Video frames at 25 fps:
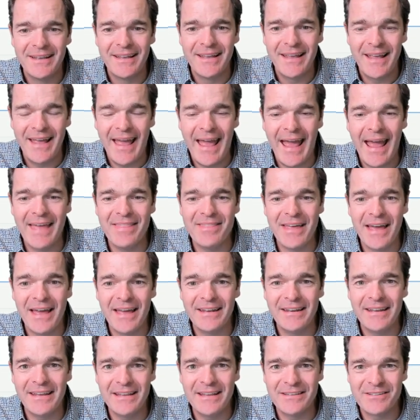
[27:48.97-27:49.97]
and
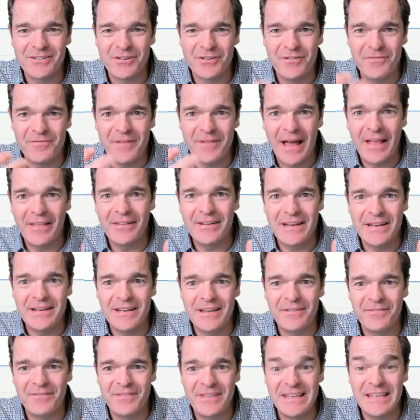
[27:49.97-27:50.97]
then it's going to validate
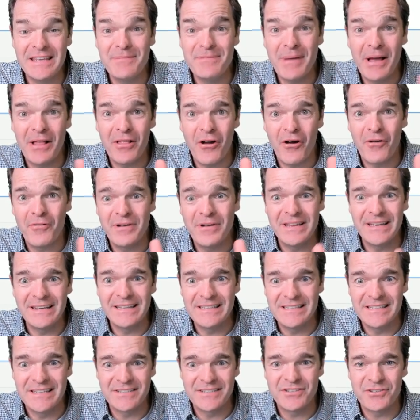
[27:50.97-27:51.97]
if the email already
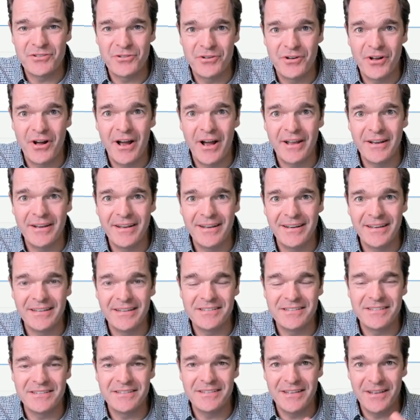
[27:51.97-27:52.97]
exists or not. And
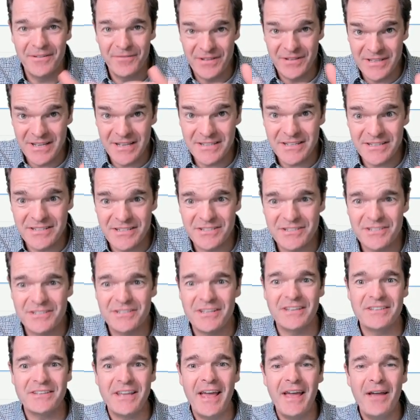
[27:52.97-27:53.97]
if it does exist, it
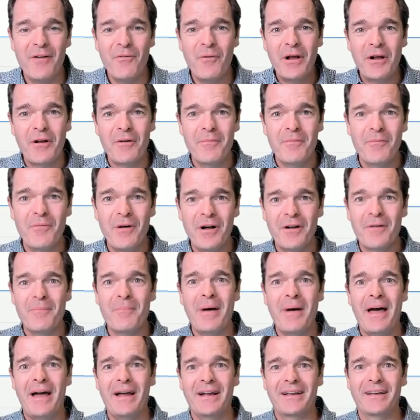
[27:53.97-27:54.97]
says, hey, welcome
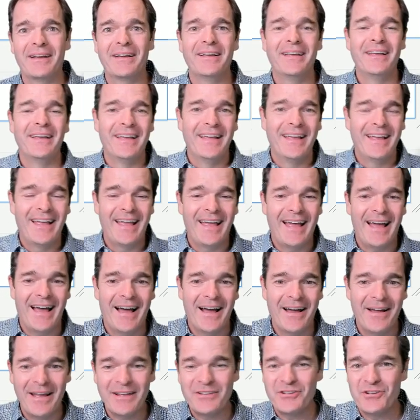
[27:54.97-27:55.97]
back.
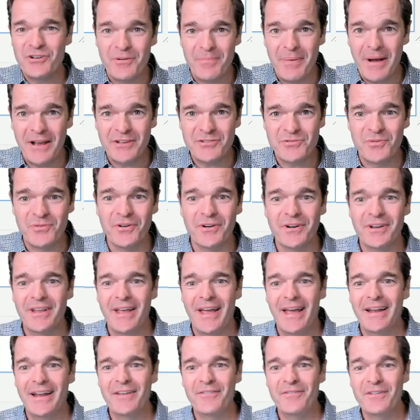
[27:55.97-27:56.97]
Enter your password.
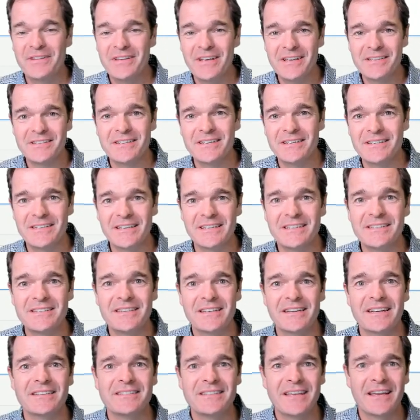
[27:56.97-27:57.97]
And if it doesn't exist,
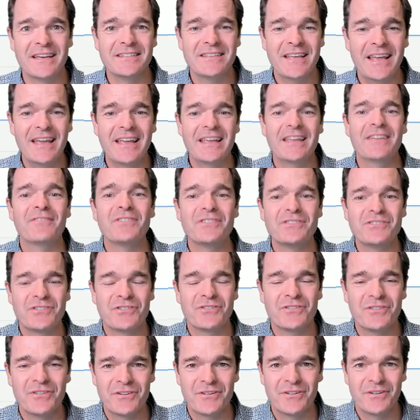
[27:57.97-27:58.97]
then it says, hey, give us
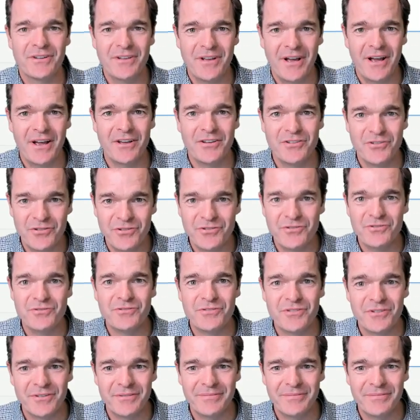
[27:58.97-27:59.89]
your user,